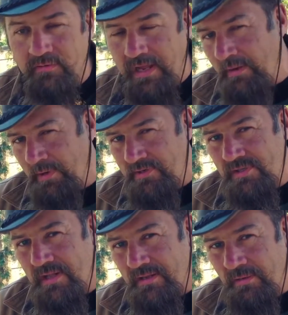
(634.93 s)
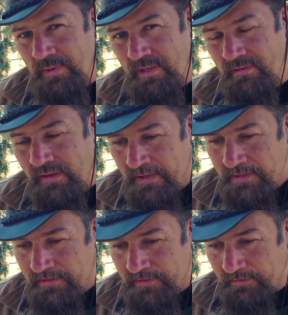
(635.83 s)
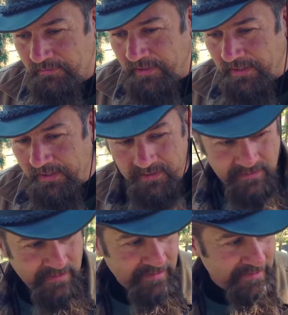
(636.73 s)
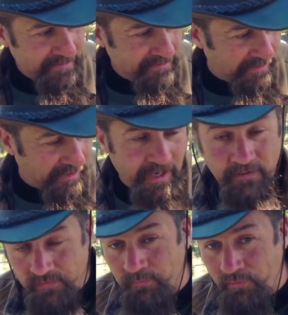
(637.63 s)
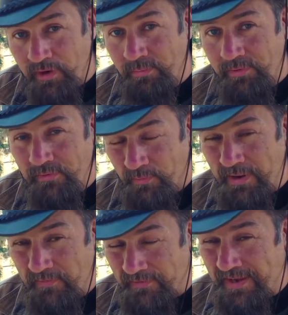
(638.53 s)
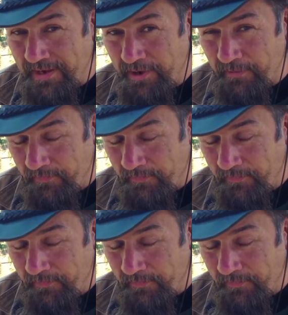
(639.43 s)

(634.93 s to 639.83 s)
damage, and they come in to cause some trouble, and so we have to take care of